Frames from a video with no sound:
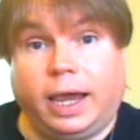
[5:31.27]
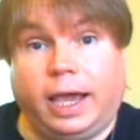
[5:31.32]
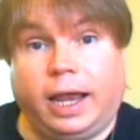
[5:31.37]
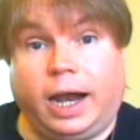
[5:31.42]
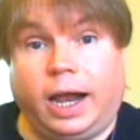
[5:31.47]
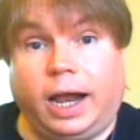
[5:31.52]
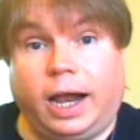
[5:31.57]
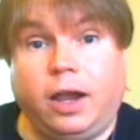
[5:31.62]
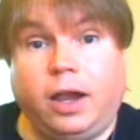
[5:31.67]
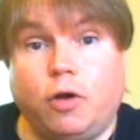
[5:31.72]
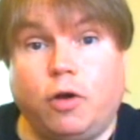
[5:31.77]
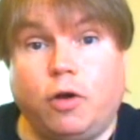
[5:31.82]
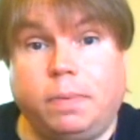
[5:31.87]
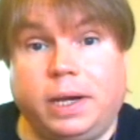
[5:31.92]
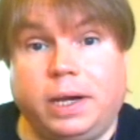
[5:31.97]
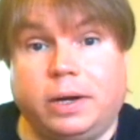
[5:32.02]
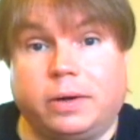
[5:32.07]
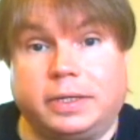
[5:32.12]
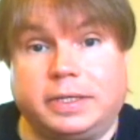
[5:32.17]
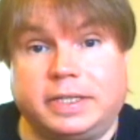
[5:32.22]
And I
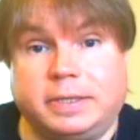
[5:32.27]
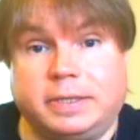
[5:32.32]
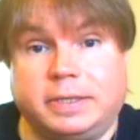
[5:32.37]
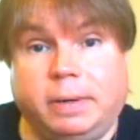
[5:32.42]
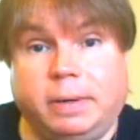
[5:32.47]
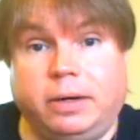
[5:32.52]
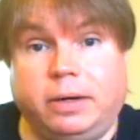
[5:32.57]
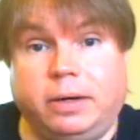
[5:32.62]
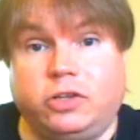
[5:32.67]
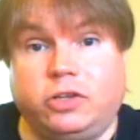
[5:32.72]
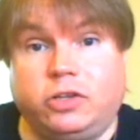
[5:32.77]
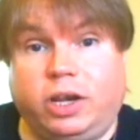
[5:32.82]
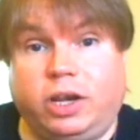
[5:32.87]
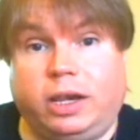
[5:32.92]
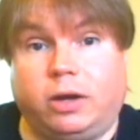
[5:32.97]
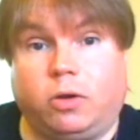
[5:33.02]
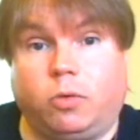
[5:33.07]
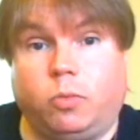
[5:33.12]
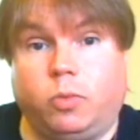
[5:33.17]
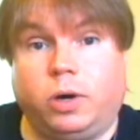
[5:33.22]
hope here at Spirit
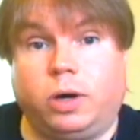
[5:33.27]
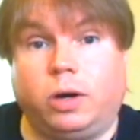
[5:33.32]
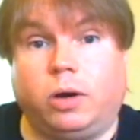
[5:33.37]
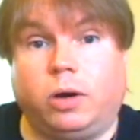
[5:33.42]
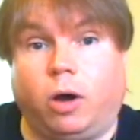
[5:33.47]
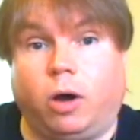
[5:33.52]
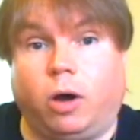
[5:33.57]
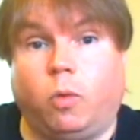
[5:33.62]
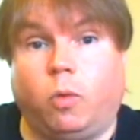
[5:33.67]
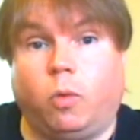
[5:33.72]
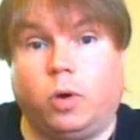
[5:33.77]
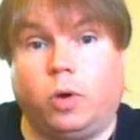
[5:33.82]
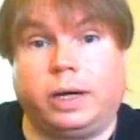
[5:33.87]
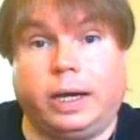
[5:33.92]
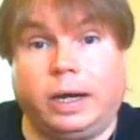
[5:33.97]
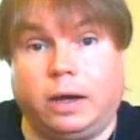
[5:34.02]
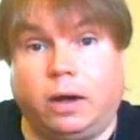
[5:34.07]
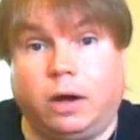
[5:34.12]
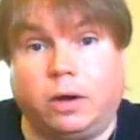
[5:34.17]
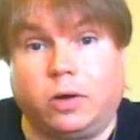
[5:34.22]
Channel, we're all
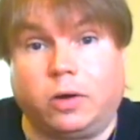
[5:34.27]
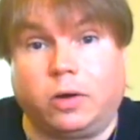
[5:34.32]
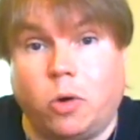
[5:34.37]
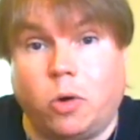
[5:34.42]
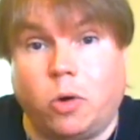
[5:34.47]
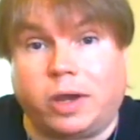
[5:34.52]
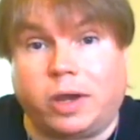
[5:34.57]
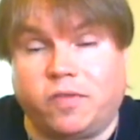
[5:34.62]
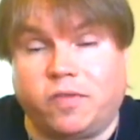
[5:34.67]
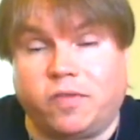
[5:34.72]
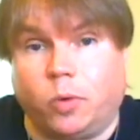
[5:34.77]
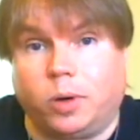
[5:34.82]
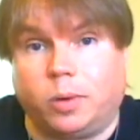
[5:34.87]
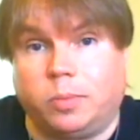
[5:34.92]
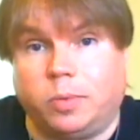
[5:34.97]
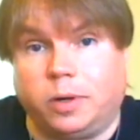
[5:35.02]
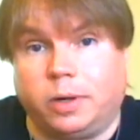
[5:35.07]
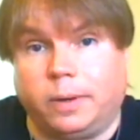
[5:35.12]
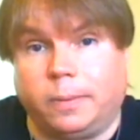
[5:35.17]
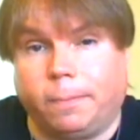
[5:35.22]
working on going
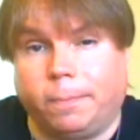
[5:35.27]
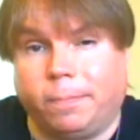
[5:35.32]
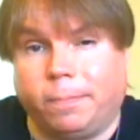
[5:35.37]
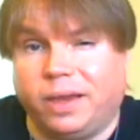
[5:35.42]
forward.